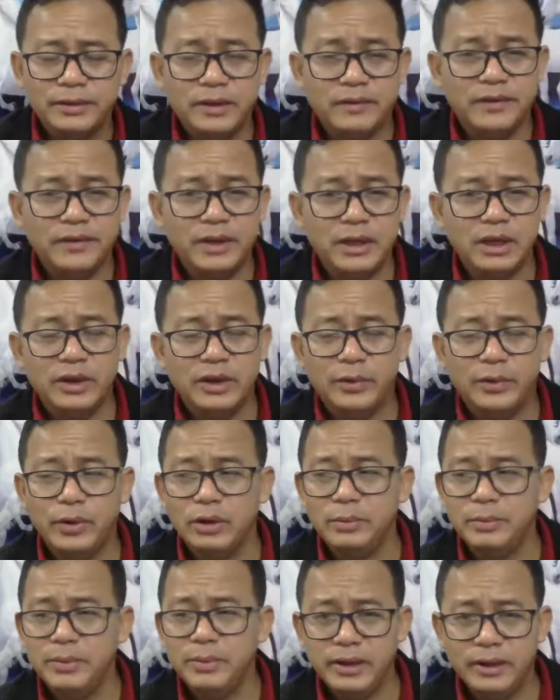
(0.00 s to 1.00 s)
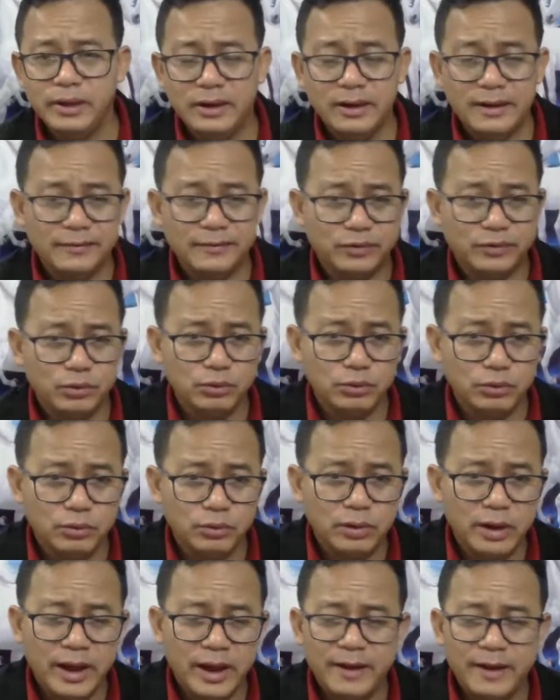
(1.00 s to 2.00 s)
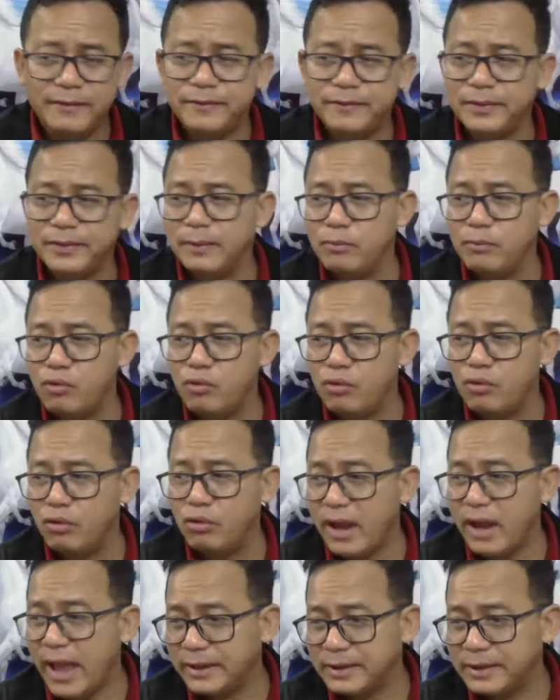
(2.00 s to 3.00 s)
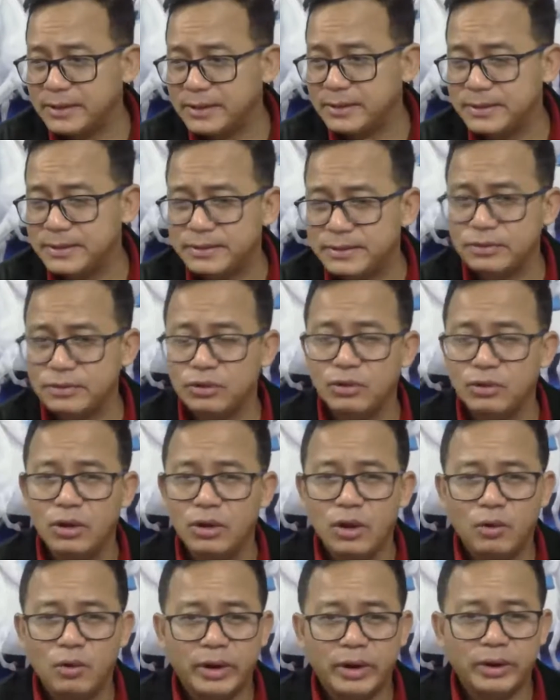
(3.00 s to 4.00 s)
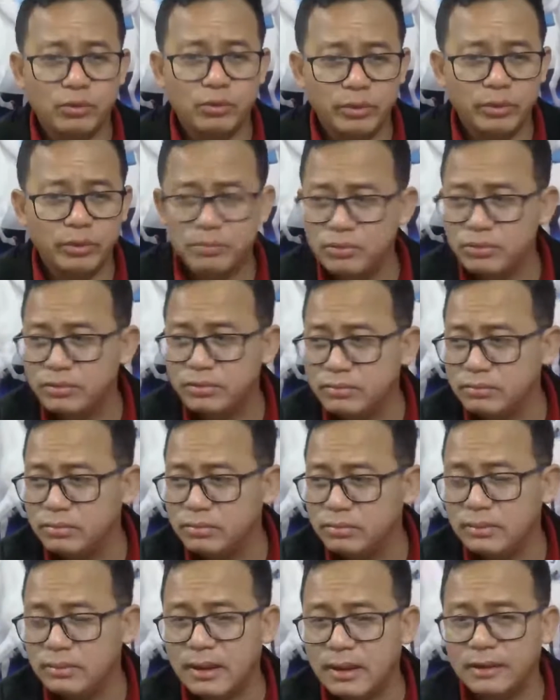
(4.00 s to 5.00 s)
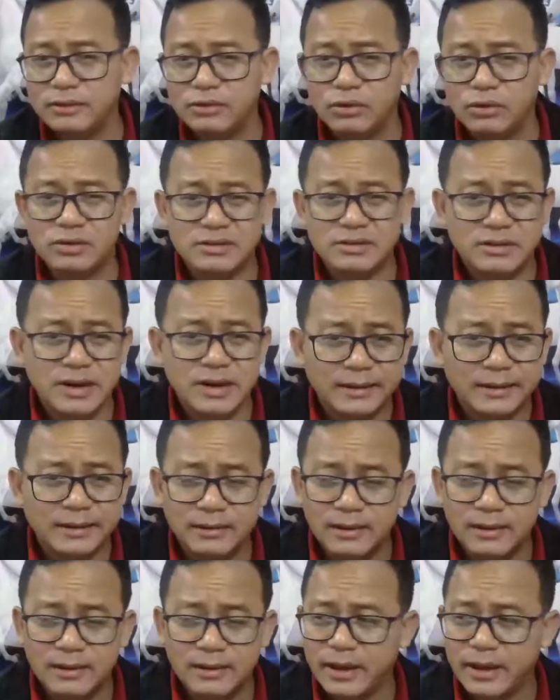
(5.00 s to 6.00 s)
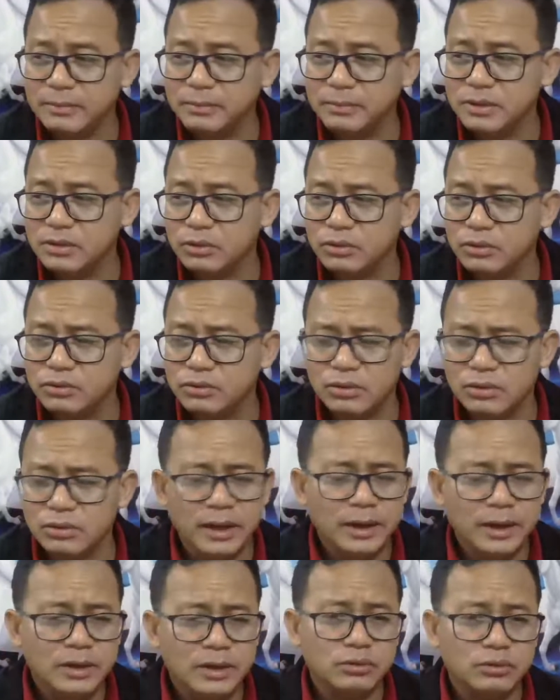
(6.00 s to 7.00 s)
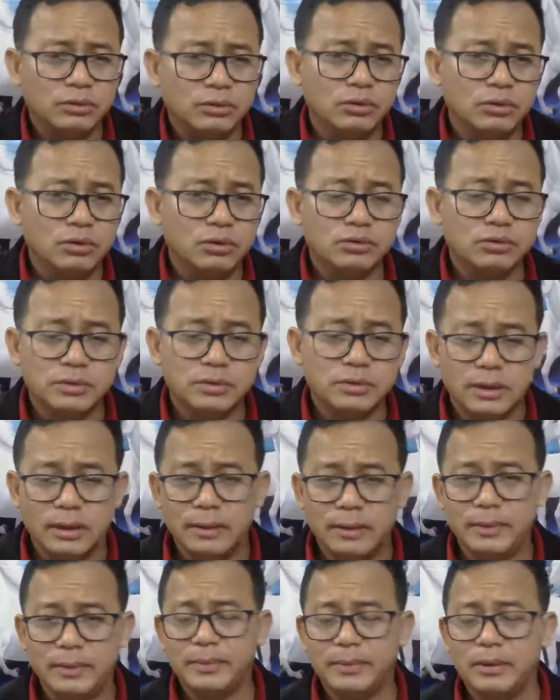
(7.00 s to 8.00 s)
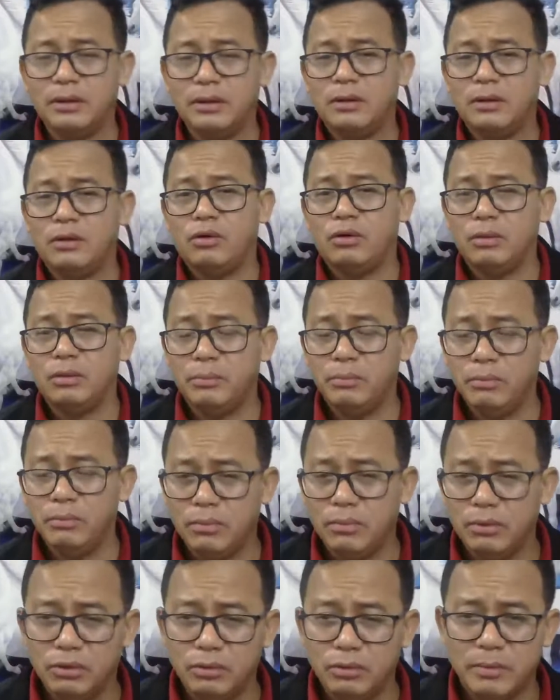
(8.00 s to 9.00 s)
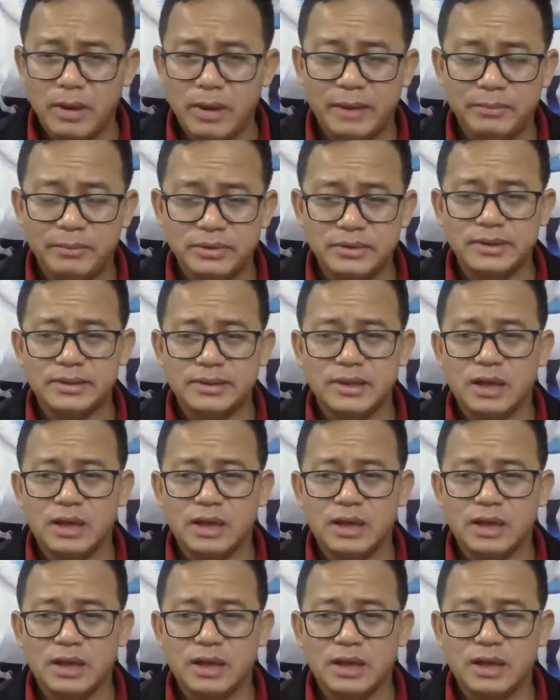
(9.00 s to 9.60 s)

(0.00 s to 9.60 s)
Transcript: Definitely will be love to have the more likes, so why not we put the or strike the like button also. So those people or my business